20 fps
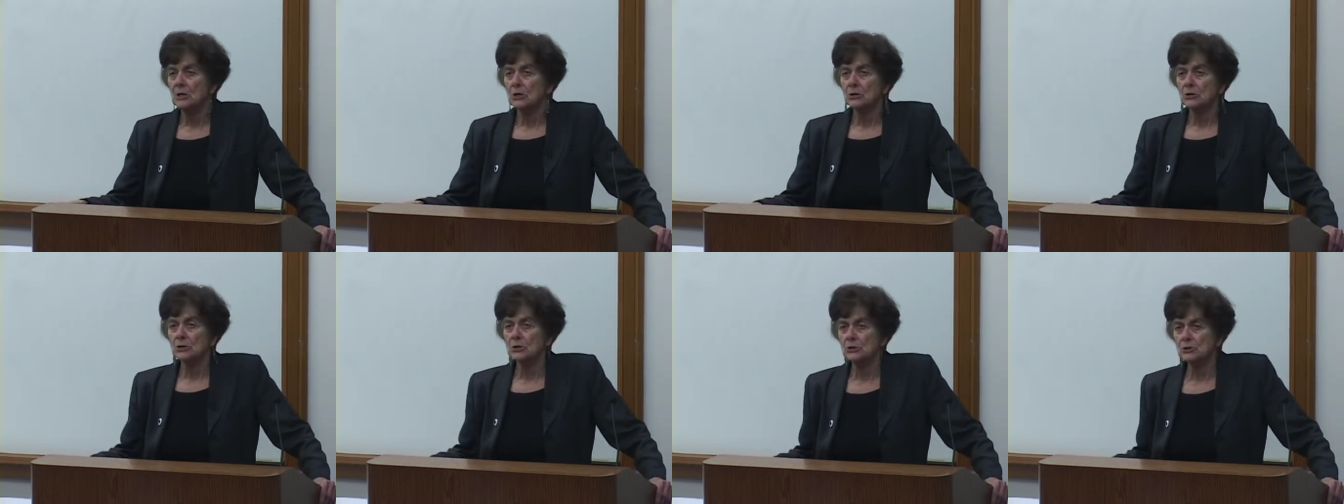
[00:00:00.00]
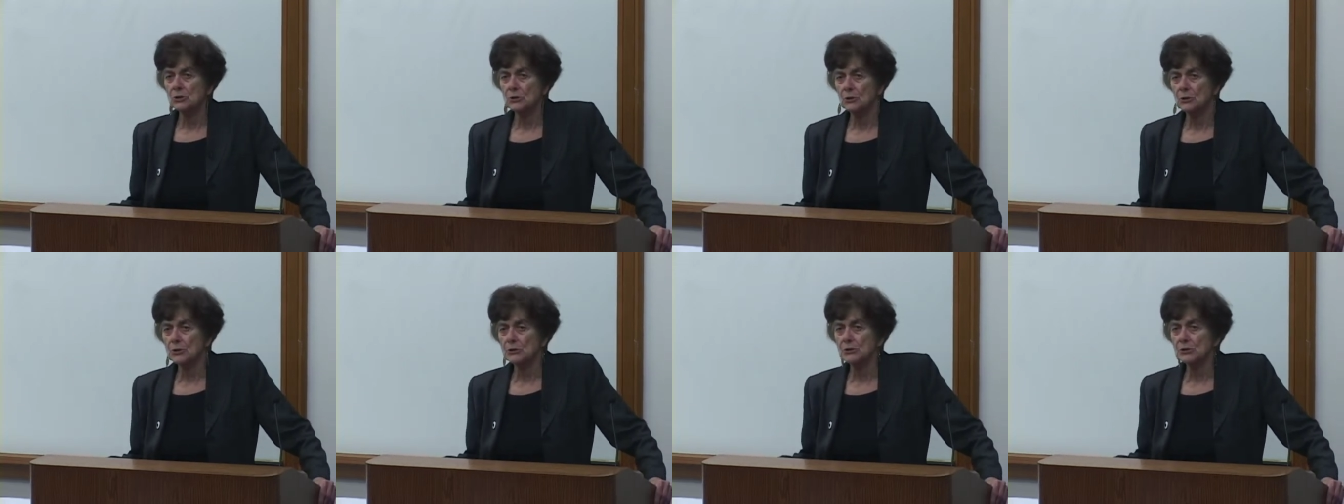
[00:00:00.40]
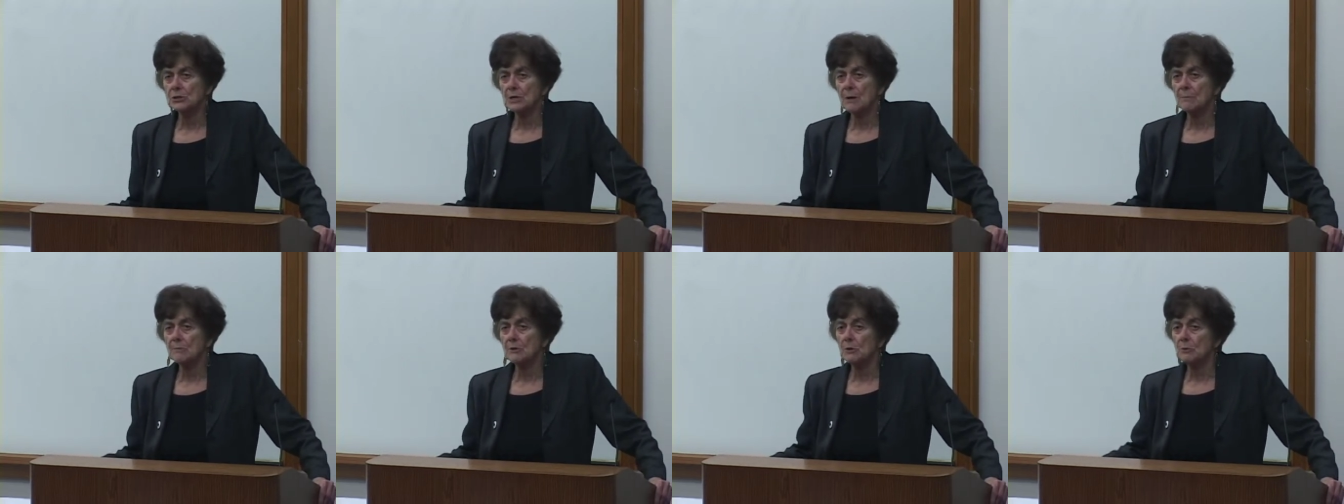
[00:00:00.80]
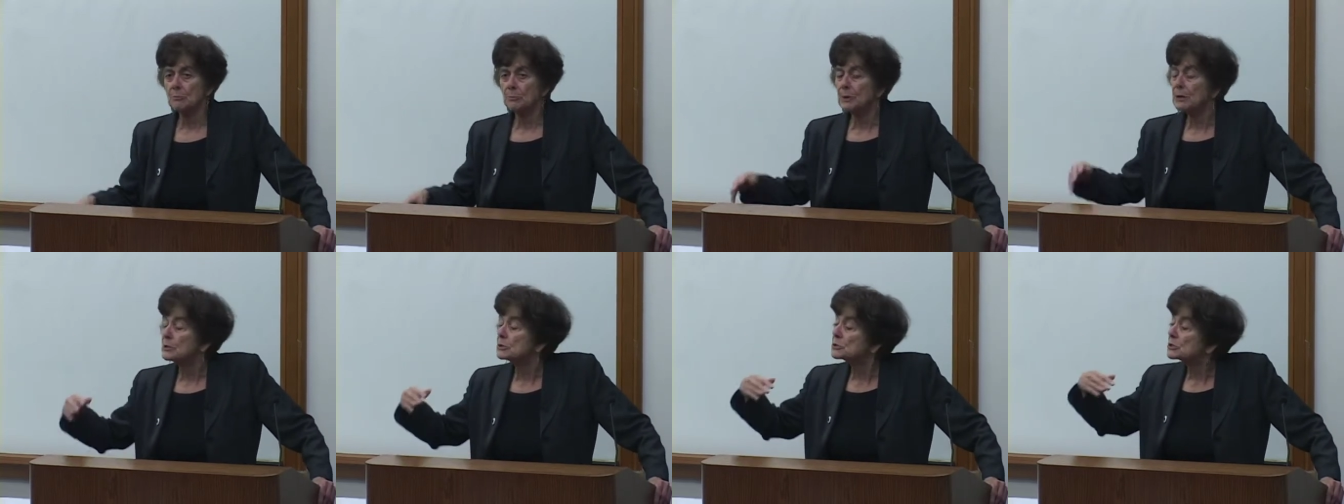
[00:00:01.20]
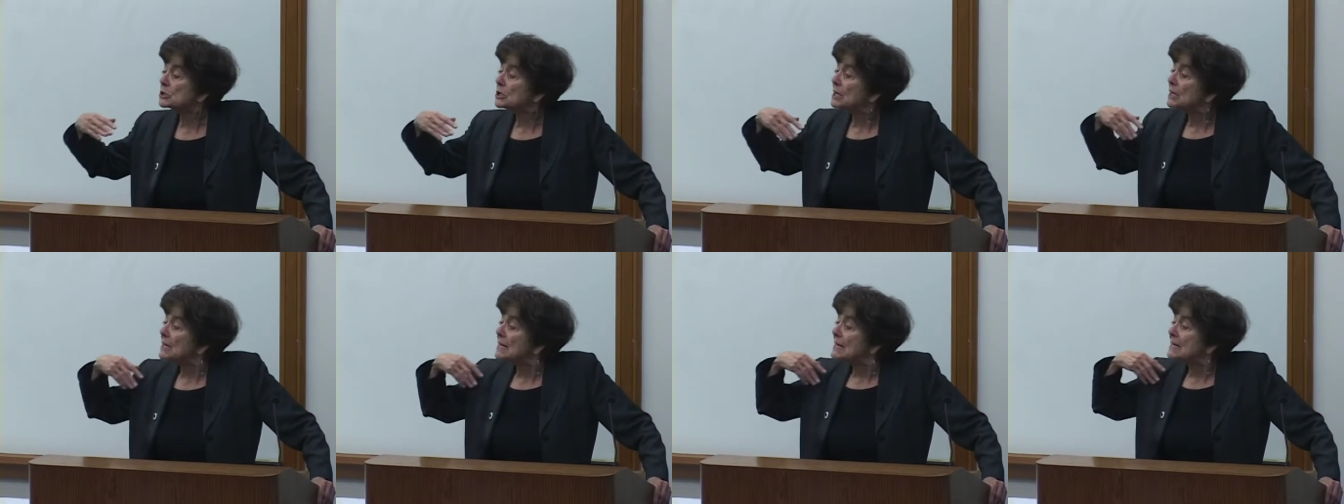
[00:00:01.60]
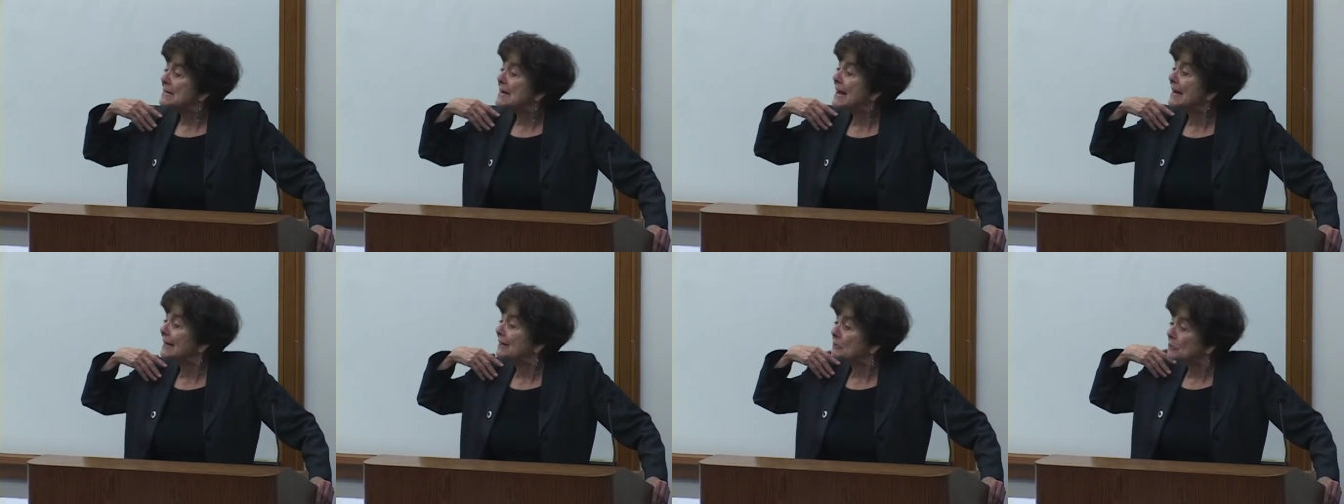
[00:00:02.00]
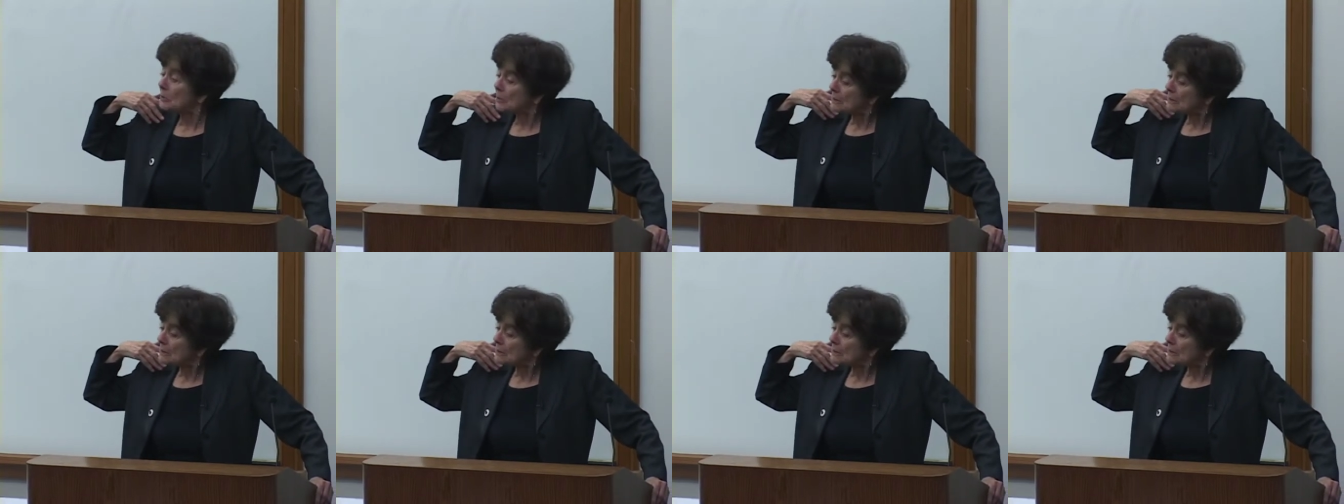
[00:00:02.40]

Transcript: to George W. Bush. Now,